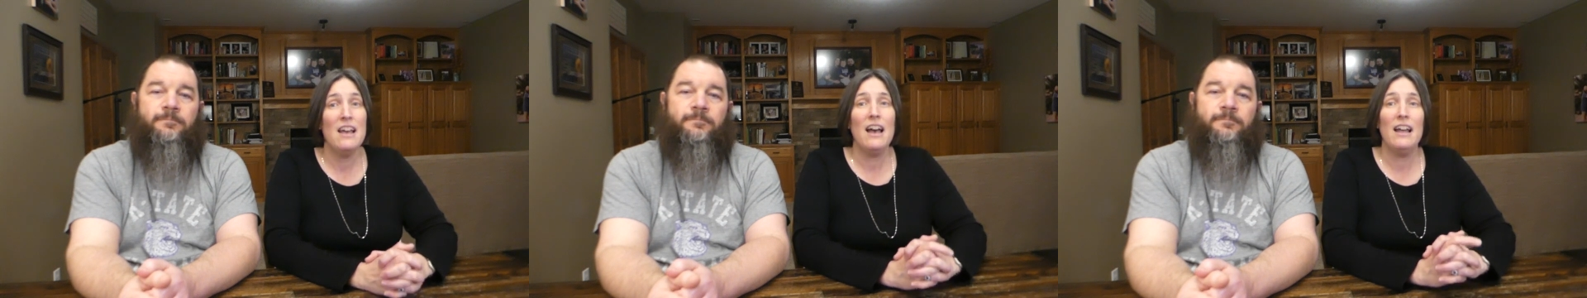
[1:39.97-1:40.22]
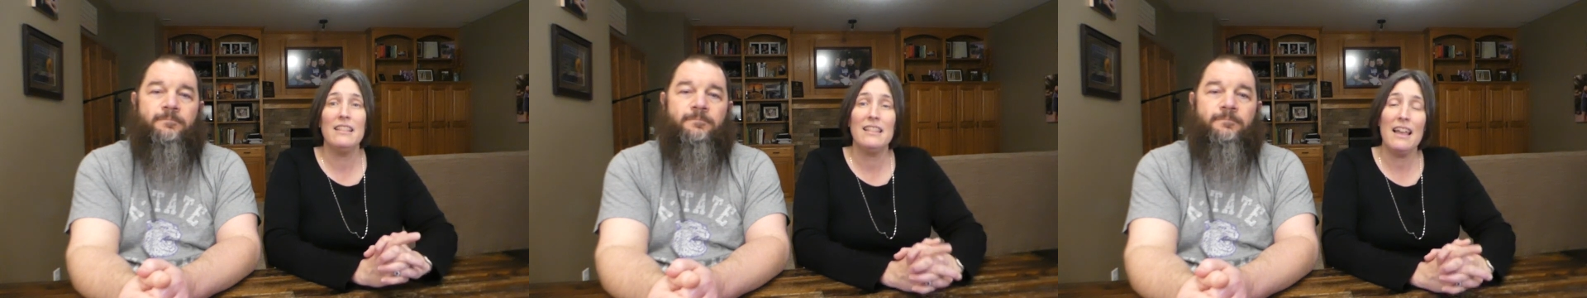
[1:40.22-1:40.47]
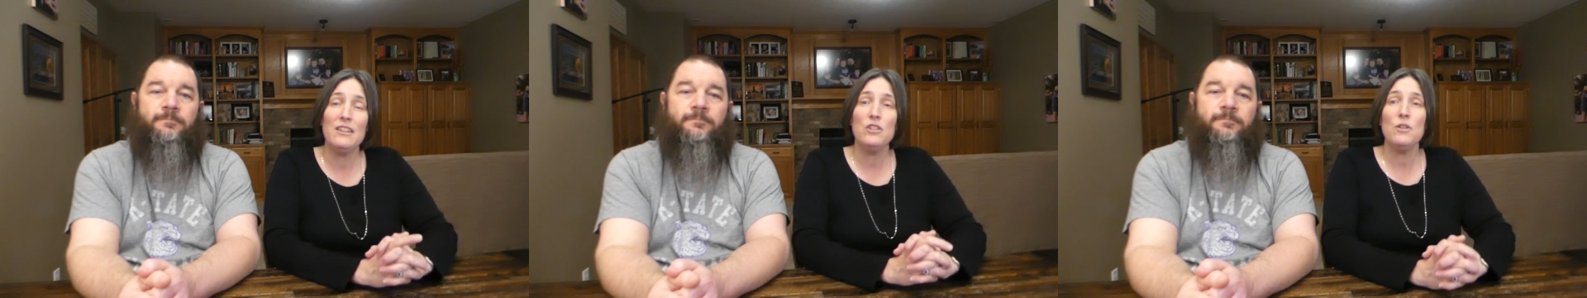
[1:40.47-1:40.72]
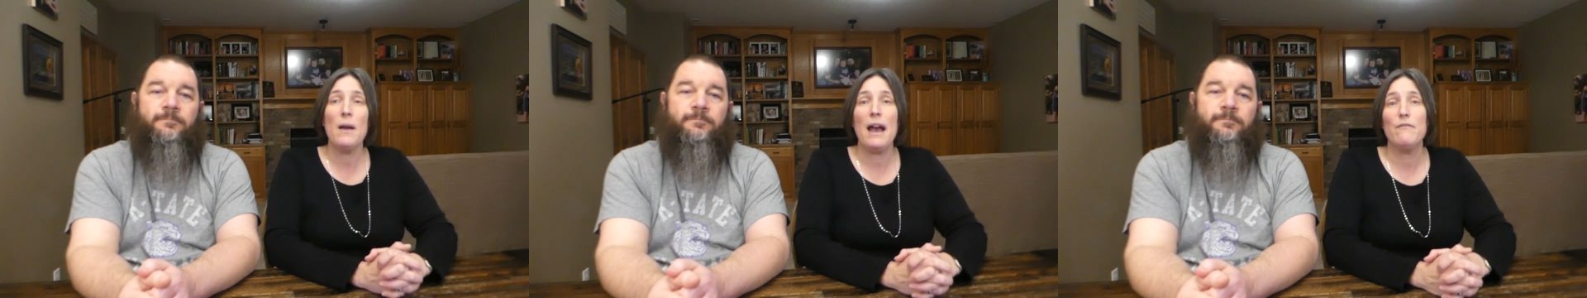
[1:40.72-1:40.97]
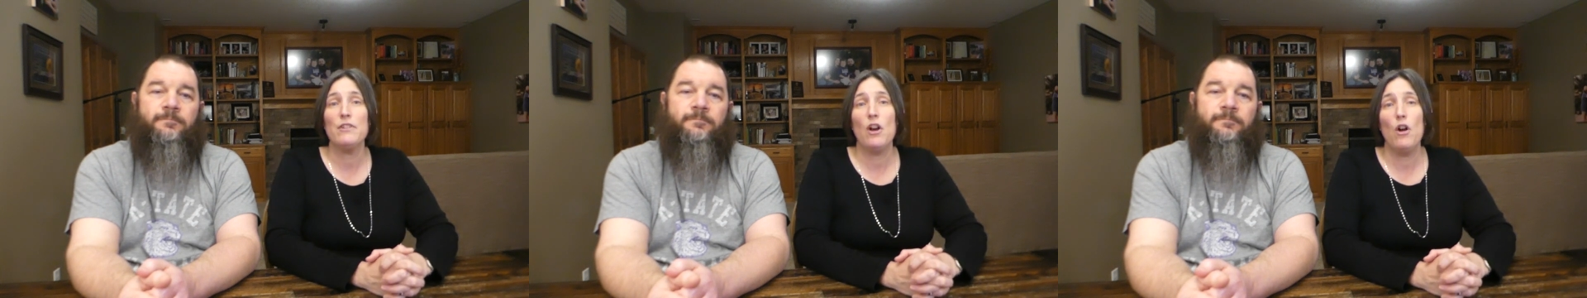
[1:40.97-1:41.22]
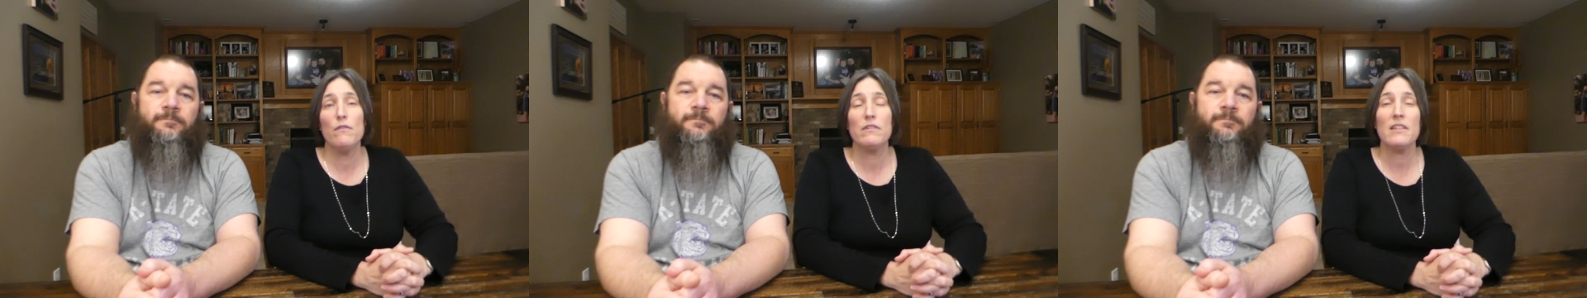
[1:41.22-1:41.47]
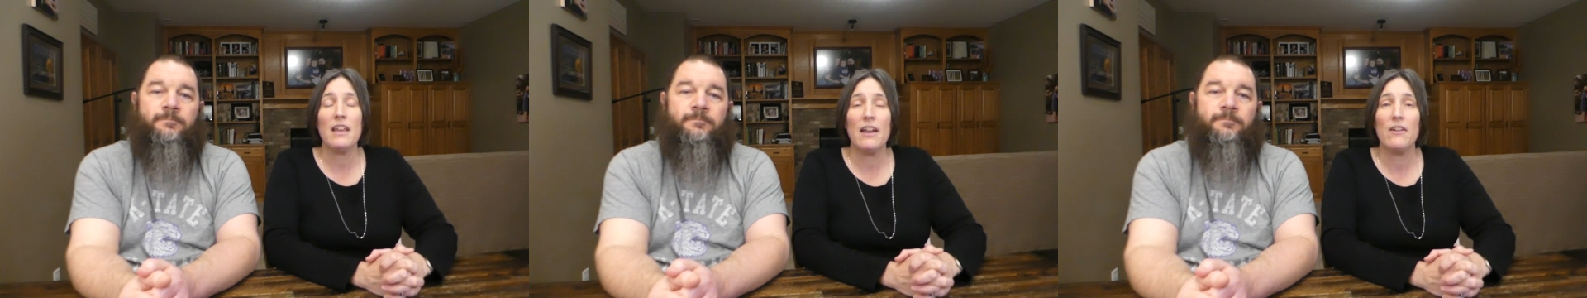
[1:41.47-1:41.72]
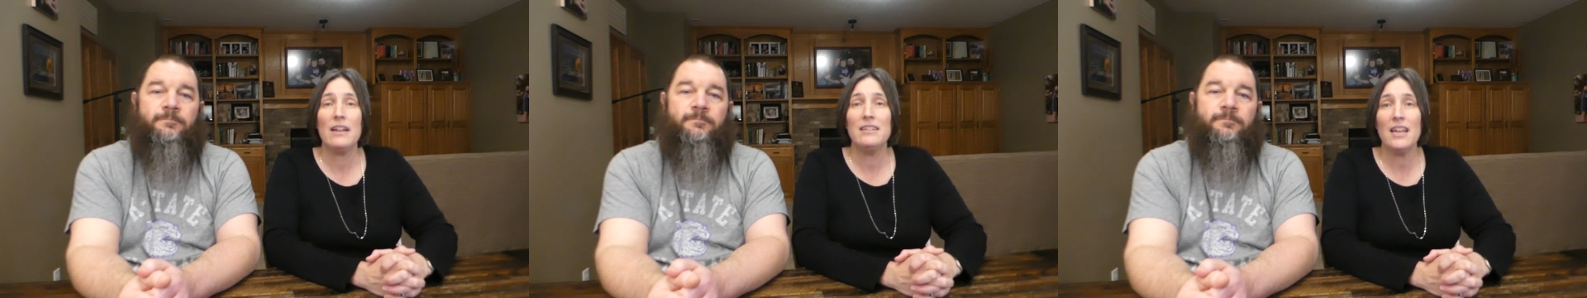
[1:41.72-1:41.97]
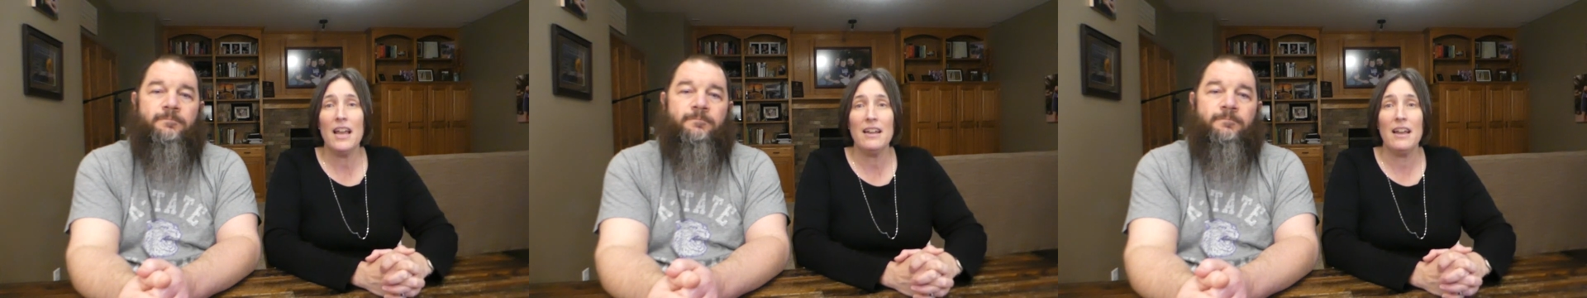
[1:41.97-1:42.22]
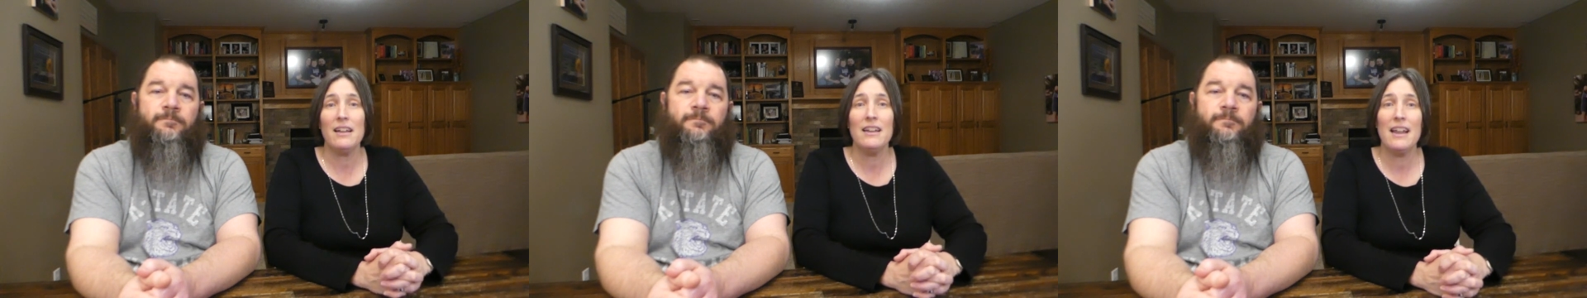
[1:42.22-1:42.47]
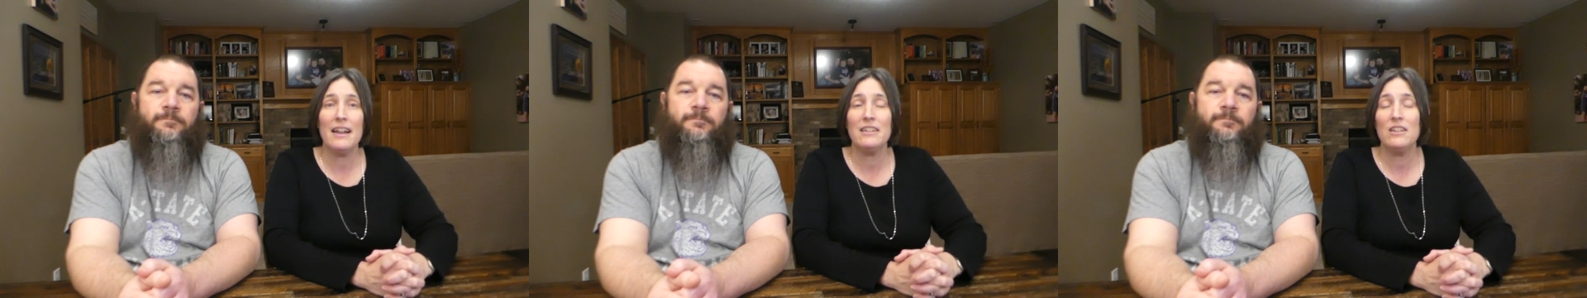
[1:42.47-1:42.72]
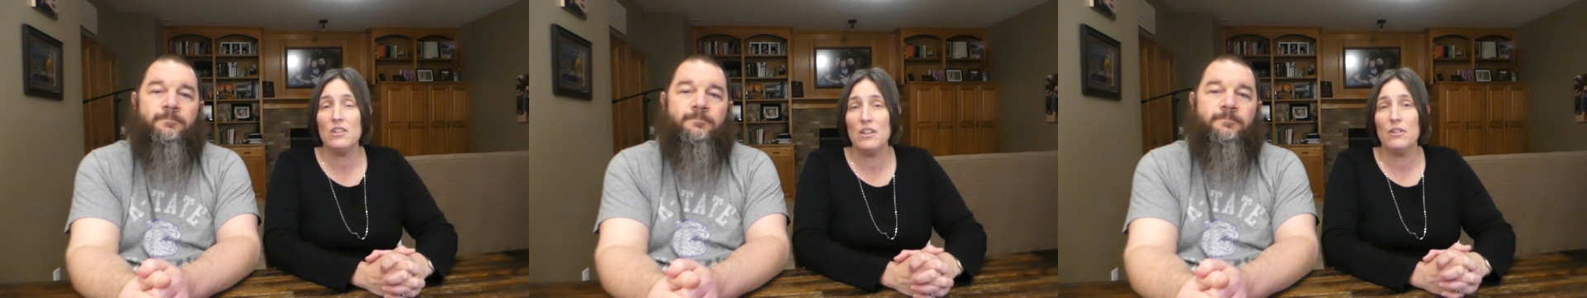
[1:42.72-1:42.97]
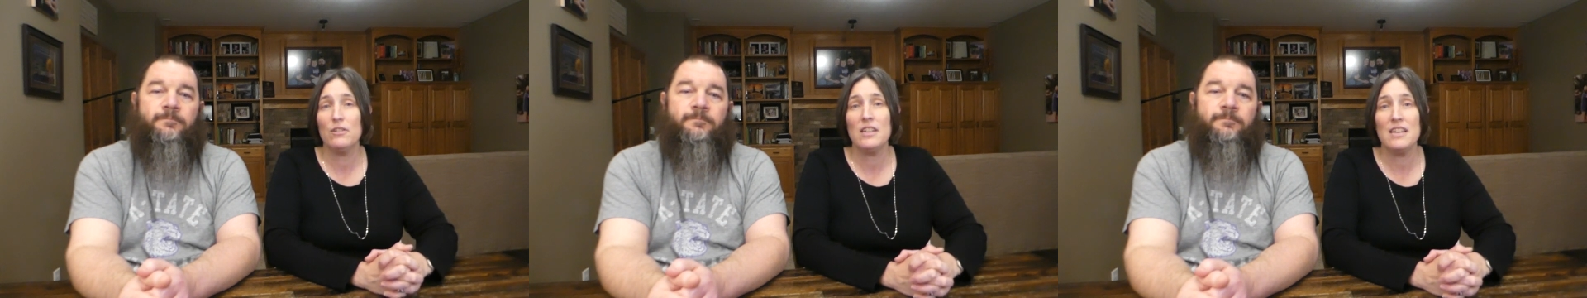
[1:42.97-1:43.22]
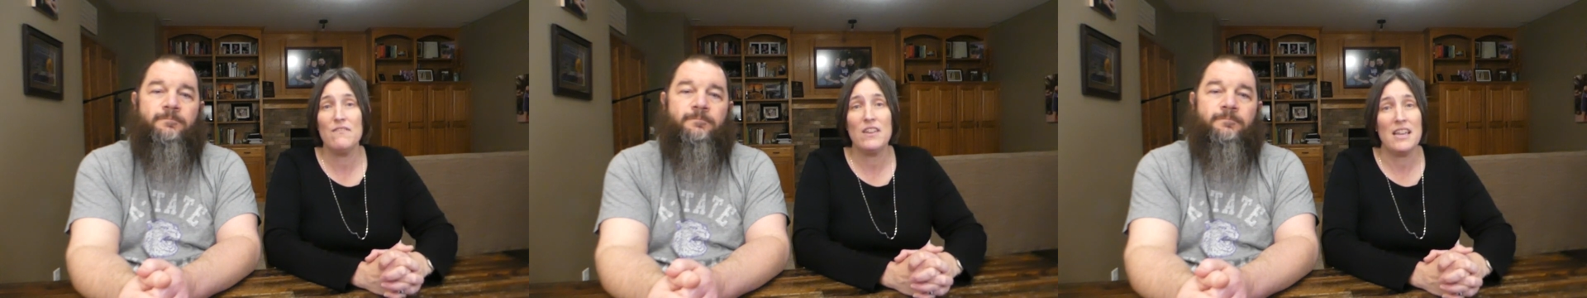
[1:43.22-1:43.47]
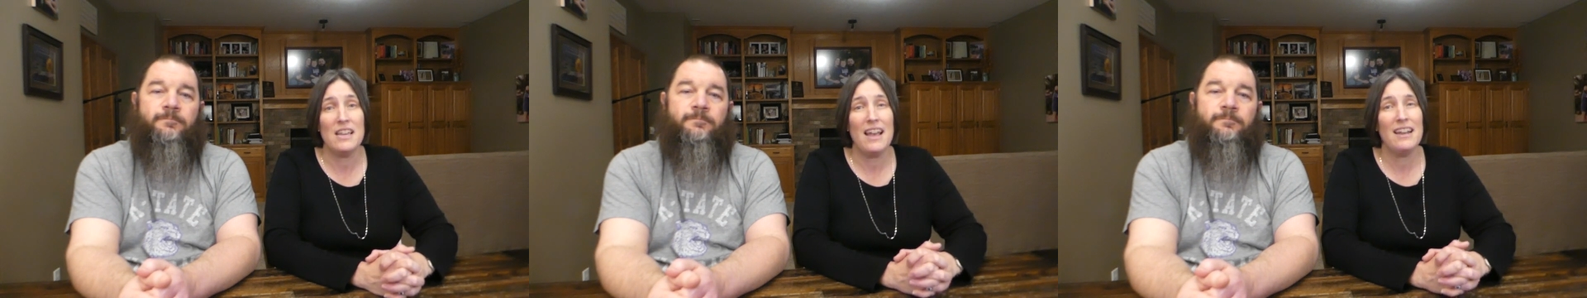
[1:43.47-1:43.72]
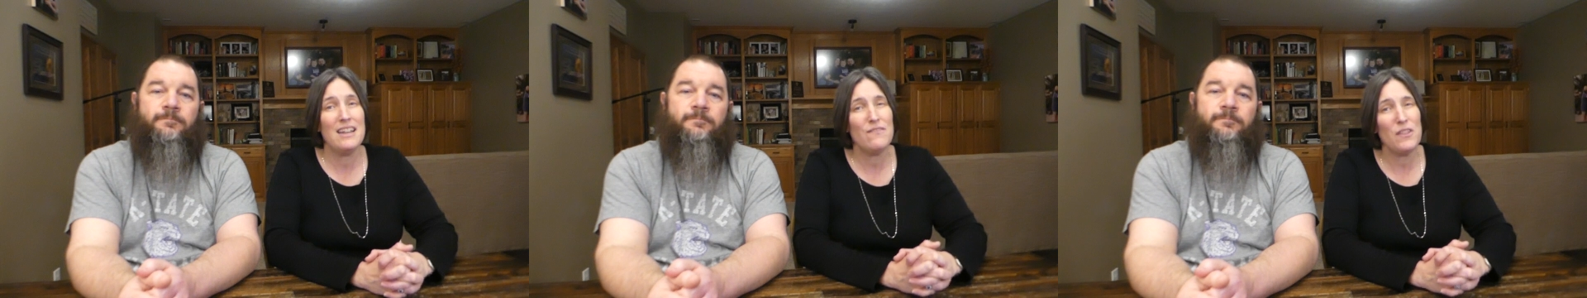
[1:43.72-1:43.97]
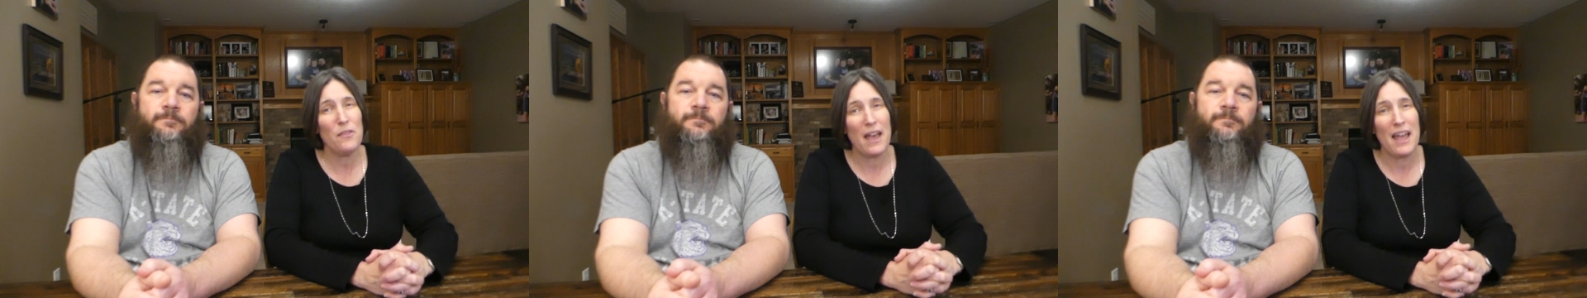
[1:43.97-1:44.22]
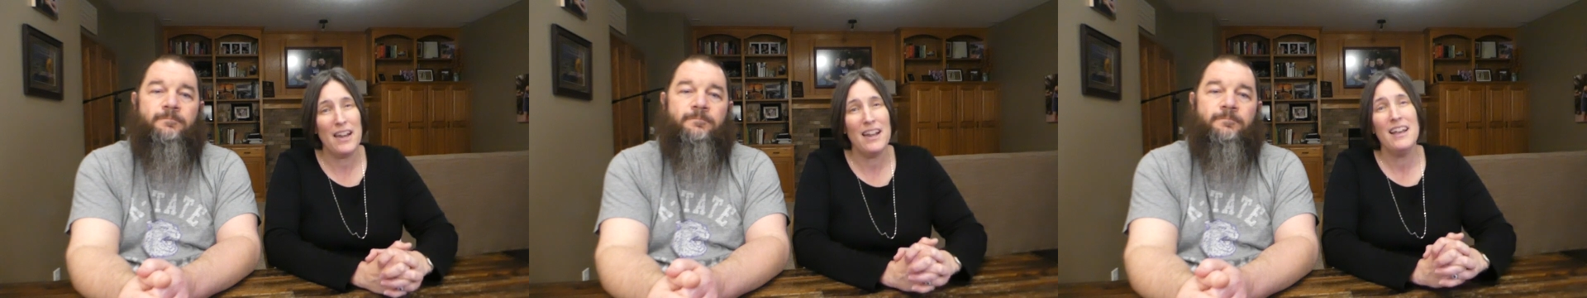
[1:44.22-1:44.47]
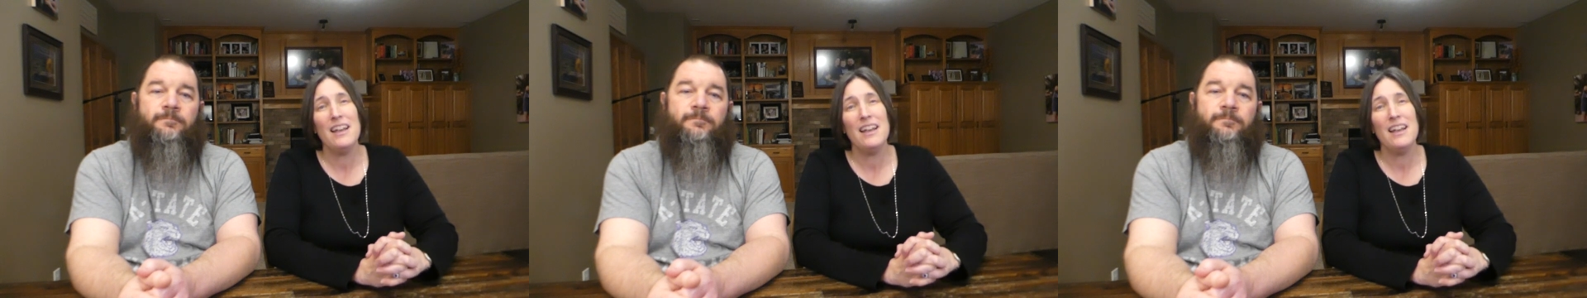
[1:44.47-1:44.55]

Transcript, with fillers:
Speaker 1: unless you have an over-the-air antenna connected to your TV, and even then,